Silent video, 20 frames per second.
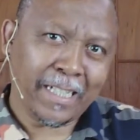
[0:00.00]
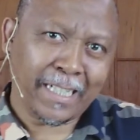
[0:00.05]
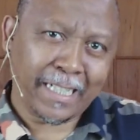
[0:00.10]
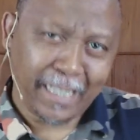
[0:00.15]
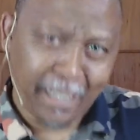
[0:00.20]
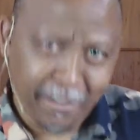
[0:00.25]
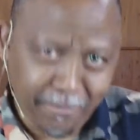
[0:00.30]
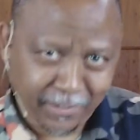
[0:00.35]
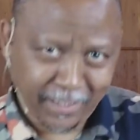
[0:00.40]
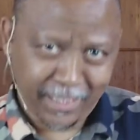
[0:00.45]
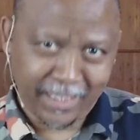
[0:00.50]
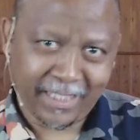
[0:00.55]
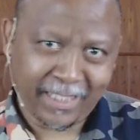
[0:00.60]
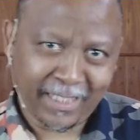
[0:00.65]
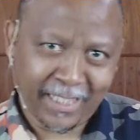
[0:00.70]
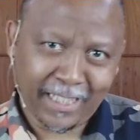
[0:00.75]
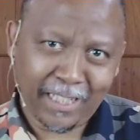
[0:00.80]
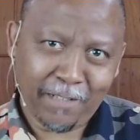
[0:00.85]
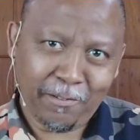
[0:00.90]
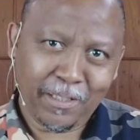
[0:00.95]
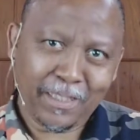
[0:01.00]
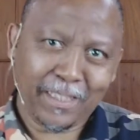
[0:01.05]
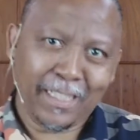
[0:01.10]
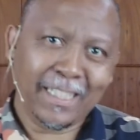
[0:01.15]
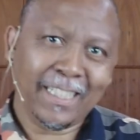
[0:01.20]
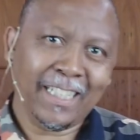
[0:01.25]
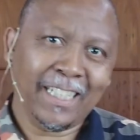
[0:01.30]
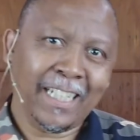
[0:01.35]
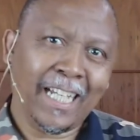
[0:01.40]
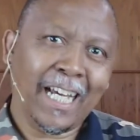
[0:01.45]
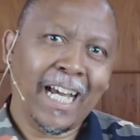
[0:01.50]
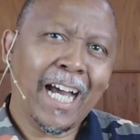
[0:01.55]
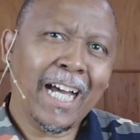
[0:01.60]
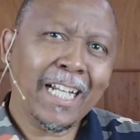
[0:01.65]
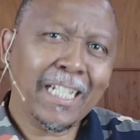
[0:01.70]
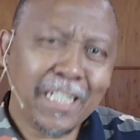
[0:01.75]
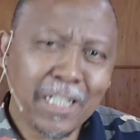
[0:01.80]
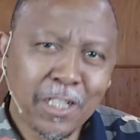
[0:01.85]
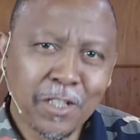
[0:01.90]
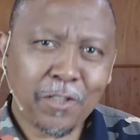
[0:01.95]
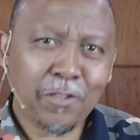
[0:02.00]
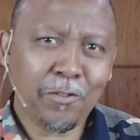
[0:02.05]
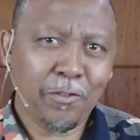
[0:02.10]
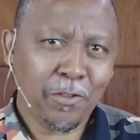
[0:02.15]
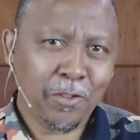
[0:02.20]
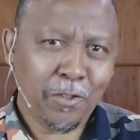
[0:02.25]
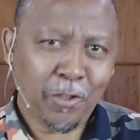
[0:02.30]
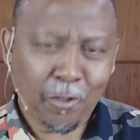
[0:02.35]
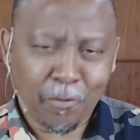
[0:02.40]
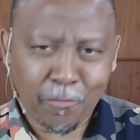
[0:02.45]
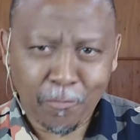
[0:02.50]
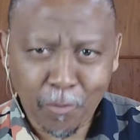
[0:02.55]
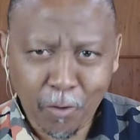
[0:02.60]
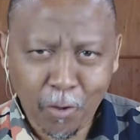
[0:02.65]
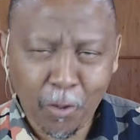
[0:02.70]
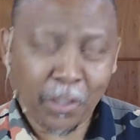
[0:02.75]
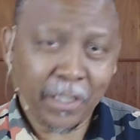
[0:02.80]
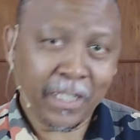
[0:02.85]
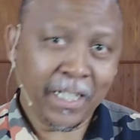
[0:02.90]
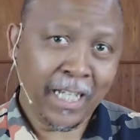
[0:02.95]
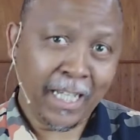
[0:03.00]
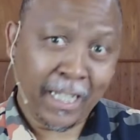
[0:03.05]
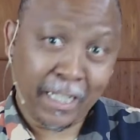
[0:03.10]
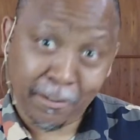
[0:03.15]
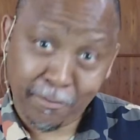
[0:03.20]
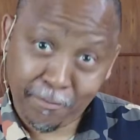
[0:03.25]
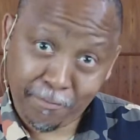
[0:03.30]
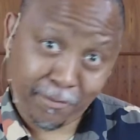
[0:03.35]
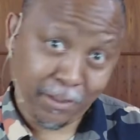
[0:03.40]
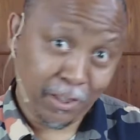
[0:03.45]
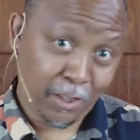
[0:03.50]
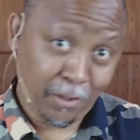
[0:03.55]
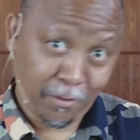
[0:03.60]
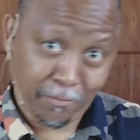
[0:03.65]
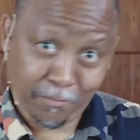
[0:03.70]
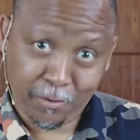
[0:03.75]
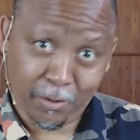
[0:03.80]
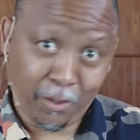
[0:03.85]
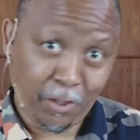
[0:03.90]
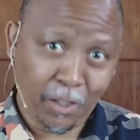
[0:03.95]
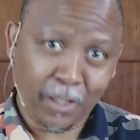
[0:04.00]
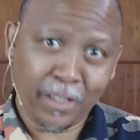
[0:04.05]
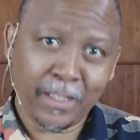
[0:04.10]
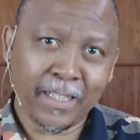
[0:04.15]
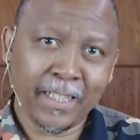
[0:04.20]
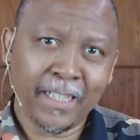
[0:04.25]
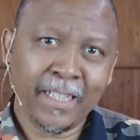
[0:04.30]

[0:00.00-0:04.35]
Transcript: reverence. In other words, there's an attitude of honor and fear of God.